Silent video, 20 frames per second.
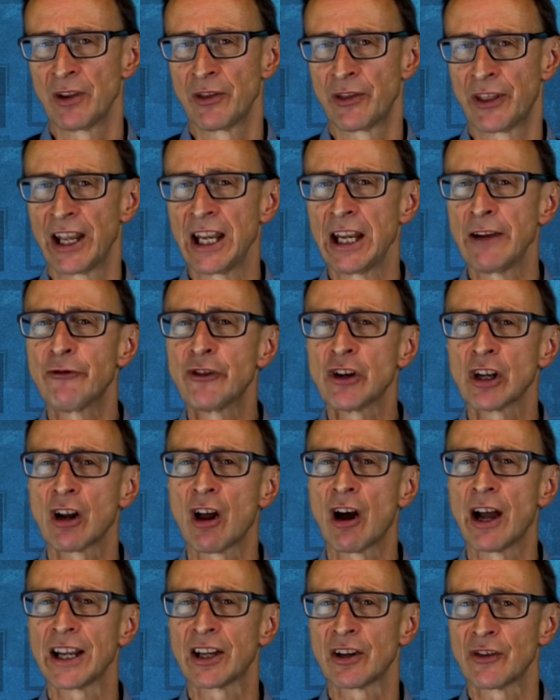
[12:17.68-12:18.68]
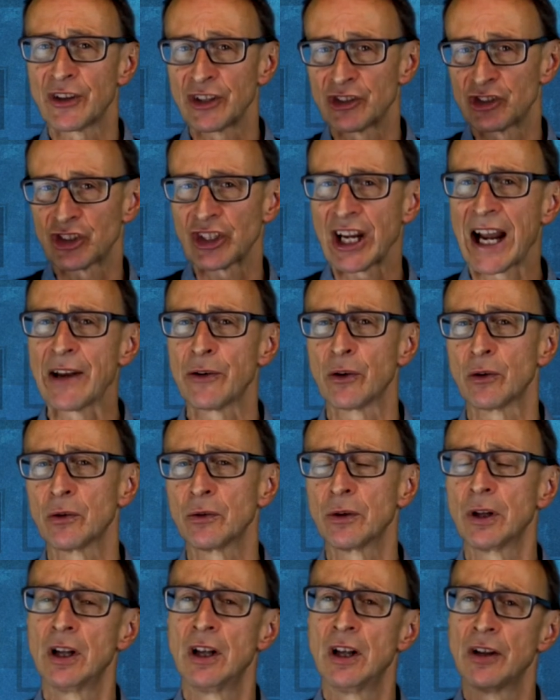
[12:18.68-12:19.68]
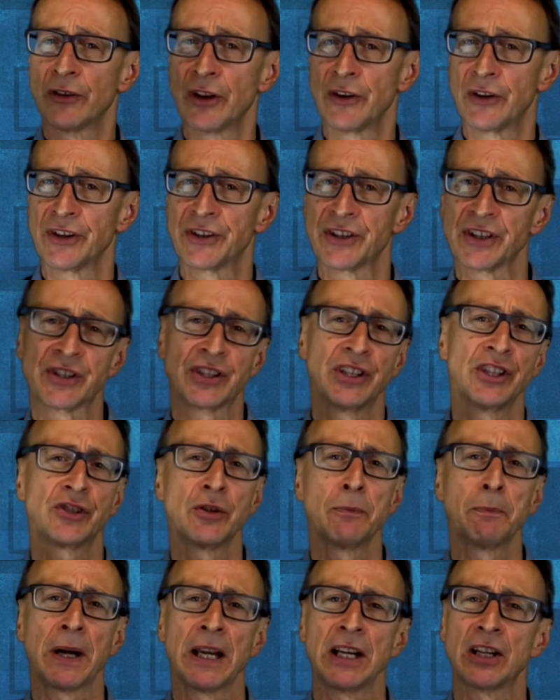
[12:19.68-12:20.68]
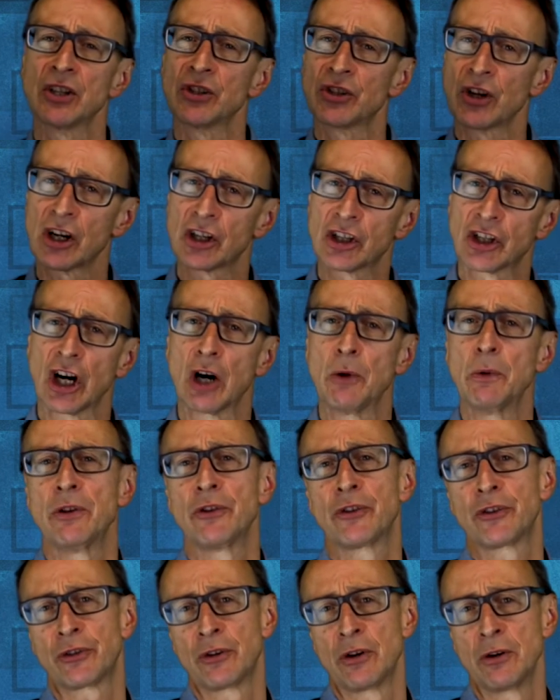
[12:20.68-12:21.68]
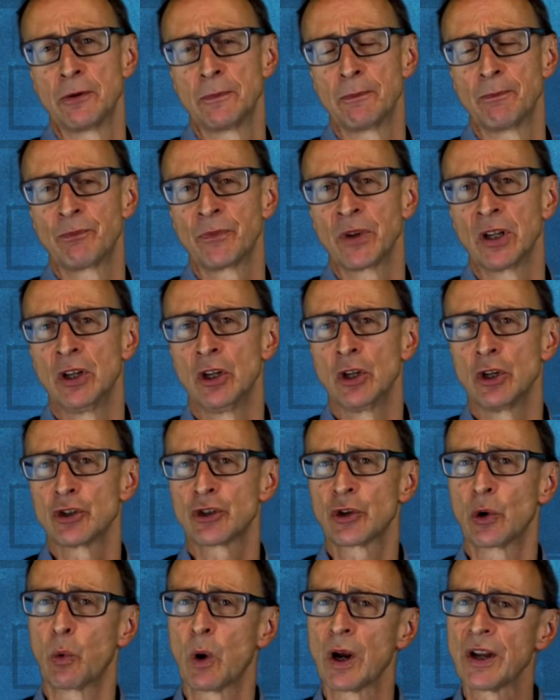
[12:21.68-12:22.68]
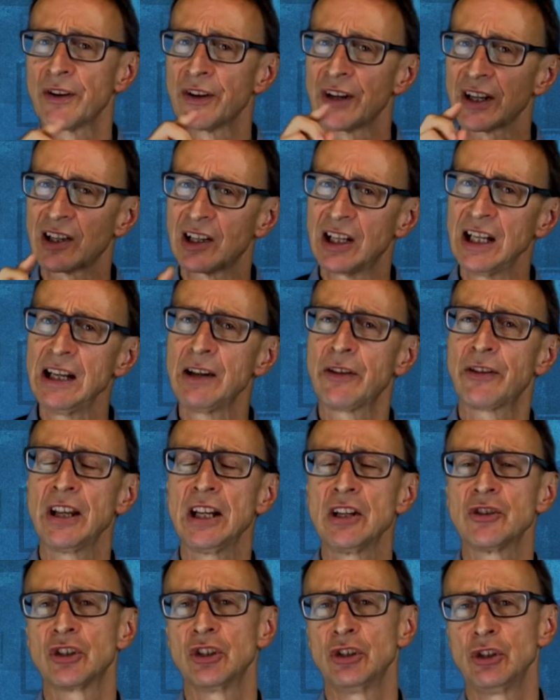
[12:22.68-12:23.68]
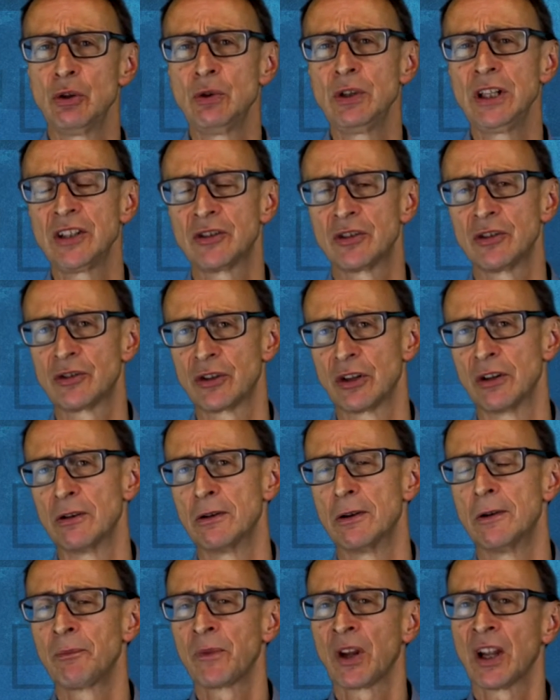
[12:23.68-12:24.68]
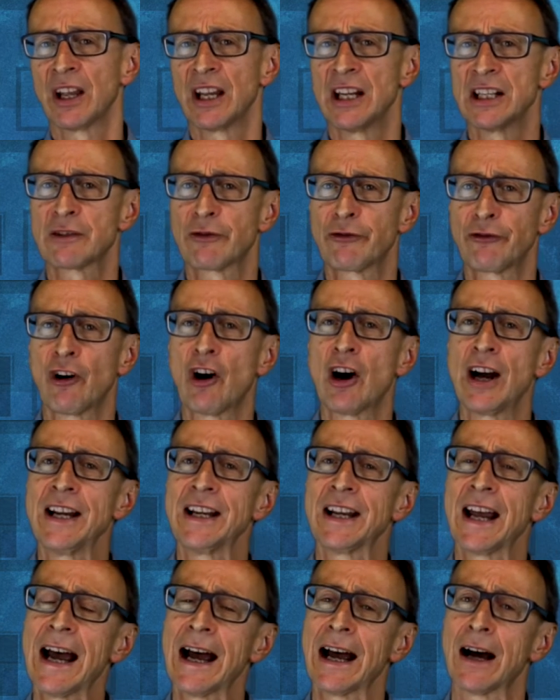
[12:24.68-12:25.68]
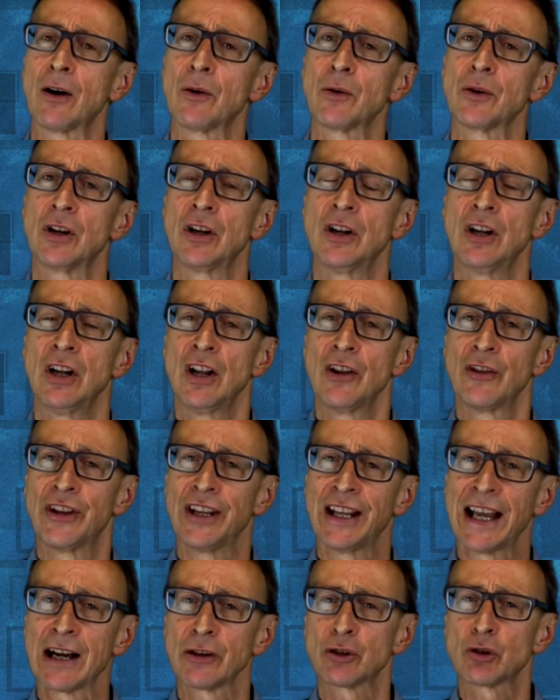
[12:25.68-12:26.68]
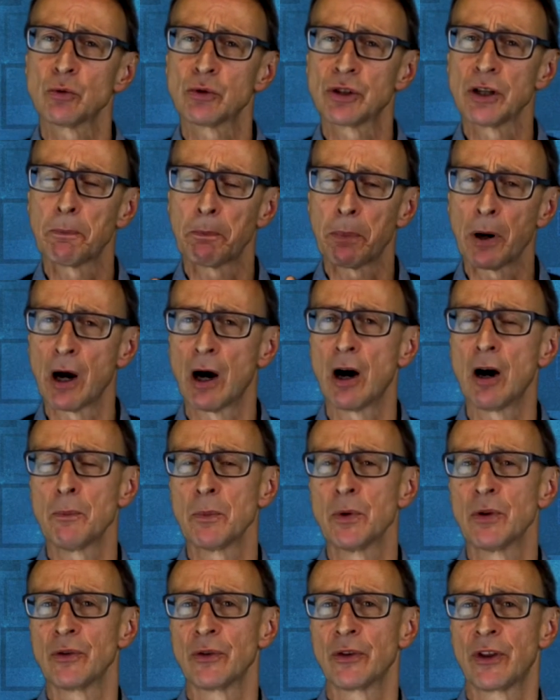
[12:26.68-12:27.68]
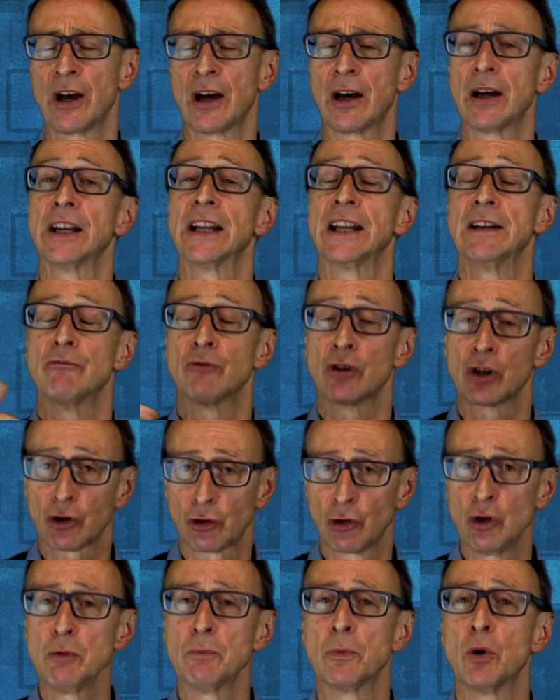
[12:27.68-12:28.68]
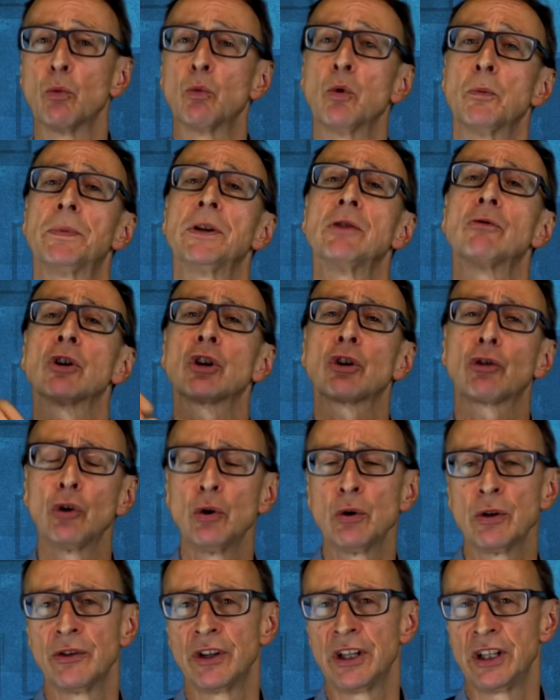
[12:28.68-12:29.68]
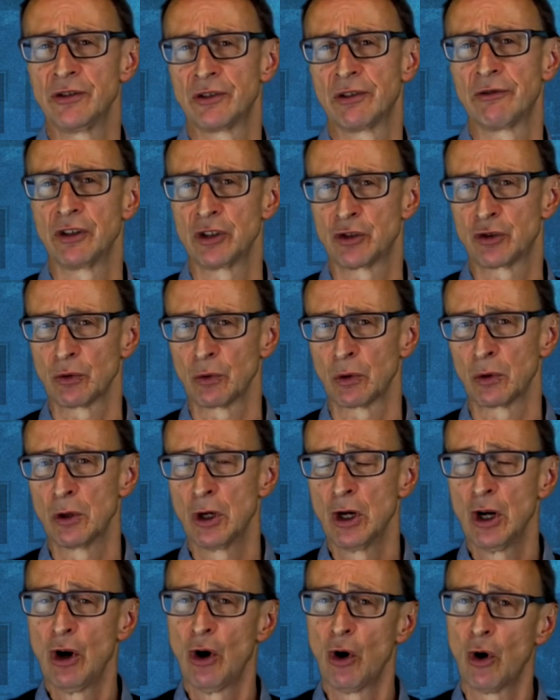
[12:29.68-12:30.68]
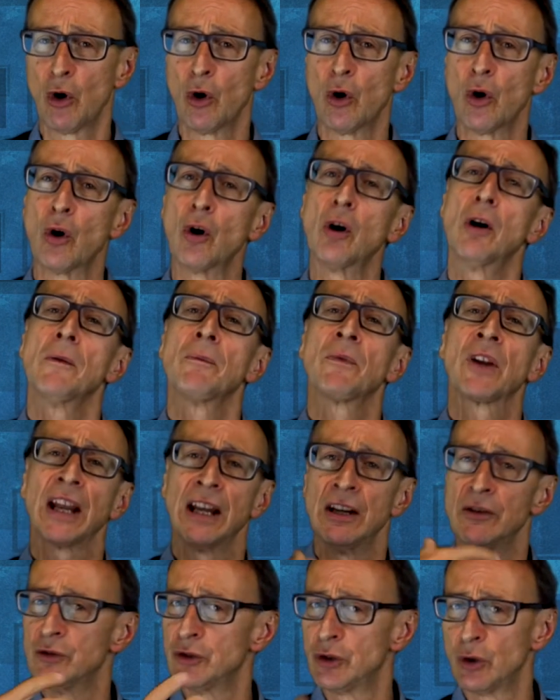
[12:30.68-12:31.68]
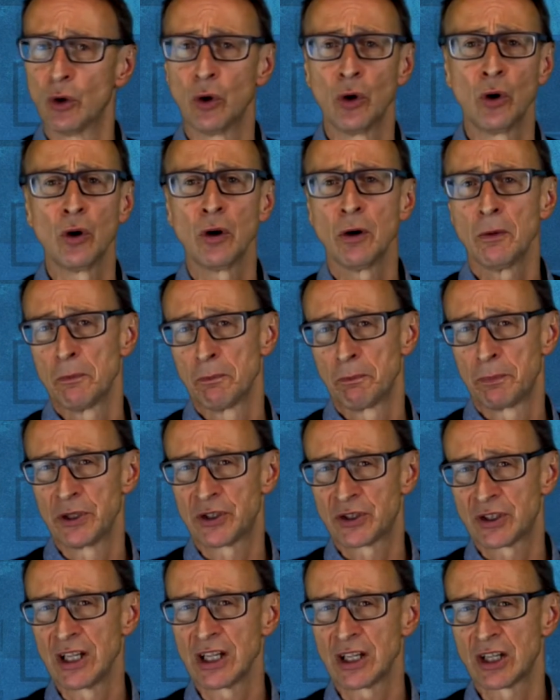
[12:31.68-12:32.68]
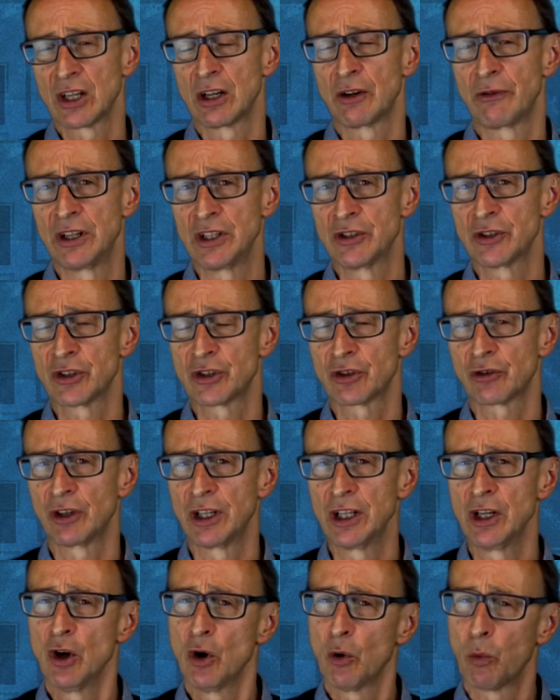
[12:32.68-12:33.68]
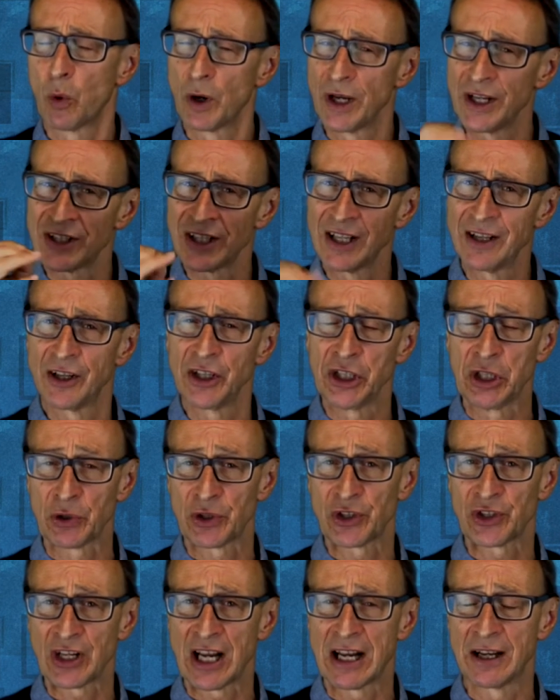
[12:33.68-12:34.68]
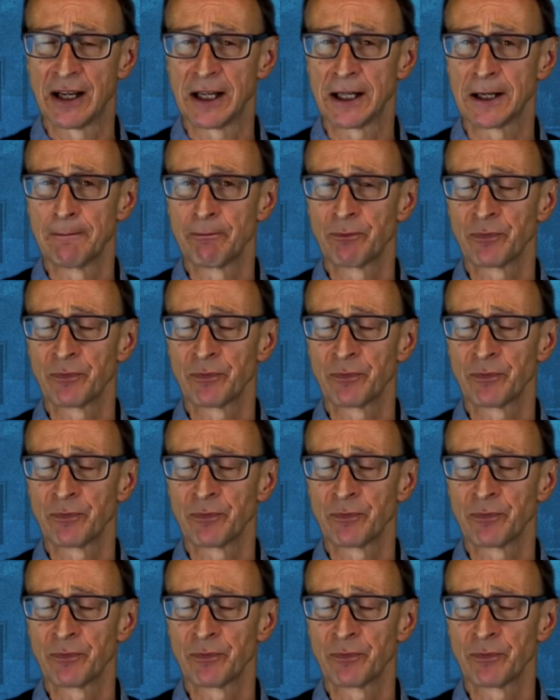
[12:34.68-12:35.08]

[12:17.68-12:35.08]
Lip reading: They, if you like, are the channel that the decision makers are going through. So one of the key things that you need to do is find out the actual department that in recruitment would be recruiting the individual, or in your particular industry, what is it that you're selling?